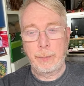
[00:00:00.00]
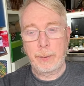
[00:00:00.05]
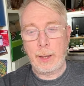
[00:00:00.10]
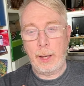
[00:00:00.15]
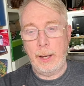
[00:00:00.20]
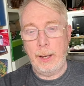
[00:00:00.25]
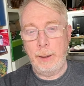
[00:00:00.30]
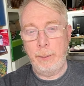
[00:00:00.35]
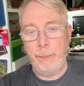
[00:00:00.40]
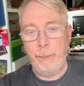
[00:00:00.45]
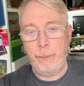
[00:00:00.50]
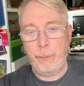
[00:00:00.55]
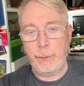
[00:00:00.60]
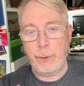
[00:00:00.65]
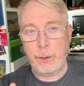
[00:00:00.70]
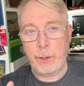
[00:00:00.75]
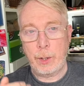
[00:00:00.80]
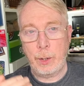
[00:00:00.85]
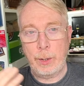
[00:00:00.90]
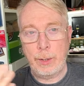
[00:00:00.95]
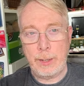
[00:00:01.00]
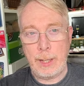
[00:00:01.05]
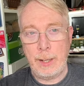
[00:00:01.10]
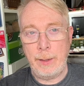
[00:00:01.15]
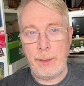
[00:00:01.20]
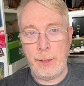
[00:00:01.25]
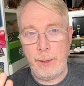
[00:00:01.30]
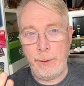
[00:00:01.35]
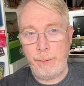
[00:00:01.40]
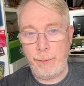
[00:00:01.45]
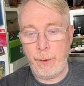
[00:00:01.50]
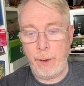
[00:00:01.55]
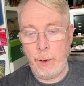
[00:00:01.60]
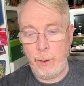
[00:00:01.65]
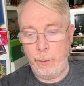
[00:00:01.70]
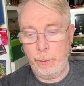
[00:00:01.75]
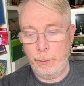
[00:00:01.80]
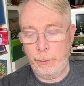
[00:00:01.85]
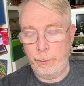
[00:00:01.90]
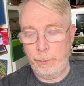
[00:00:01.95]
Um, so it's either your
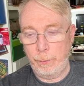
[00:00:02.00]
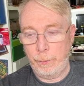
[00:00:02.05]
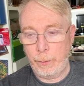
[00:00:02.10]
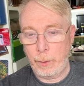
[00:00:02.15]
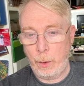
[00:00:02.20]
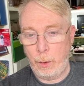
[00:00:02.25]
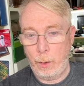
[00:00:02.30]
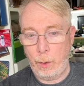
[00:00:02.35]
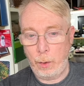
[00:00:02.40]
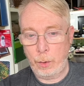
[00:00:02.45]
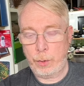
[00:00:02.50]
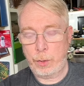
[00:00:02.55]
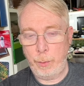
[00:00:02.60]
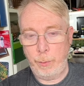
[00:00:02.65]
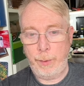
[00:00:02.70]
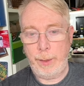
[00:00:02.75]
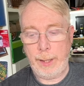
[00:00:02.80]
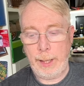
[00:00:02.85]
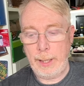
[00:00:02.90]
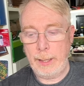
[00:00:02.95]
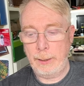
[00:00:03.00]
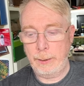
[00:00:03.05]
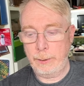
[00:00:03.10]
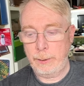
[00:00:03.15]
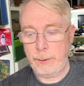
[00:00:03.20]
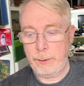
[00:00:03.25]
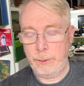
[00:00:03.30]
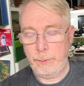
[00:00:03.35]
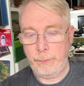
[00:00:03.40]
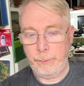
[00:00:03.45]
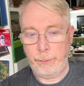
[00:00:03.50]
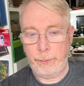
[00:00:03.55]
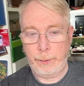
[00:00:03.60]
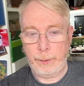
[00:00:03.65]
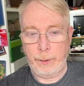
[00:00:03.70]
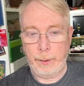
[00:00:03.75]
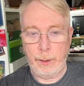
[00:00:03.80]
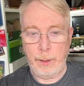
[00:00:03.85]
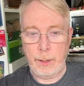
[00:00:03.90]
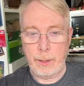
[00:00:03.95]
phone or something else.
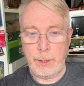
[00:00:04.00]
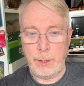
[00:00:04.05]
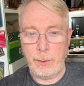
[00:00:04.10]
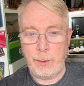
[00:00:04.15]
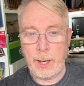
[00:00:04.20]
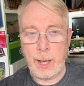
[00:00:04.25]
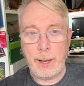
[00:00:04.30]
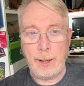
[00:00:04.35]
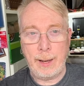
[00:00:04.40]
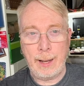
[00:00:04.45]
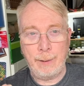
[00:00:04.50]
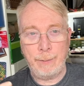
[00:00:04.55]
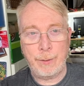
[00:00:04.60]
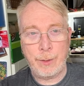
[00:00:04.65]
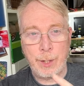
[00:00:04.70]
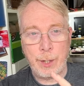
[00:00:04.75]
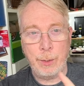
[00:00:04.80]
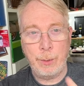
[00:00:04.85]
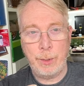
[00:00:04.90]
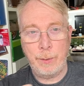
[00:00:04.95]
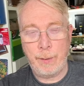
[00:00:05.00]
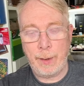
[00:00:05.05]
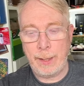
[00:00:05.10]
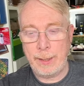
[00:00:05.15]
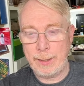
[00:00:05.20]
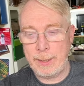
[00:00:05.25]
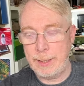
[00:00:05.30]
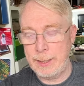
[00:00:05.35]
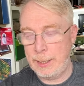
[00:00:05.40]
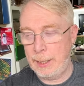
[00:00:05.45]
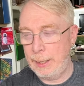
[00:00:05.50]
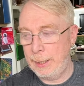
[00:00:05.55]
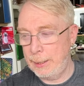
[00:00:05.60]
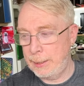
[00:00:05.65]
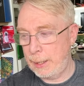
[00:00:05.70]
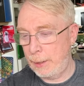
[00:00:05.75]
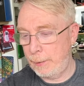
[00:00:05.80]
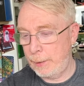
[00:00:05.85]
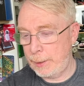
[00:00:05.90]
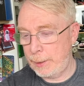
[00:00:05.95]
You can't have two devices linked at the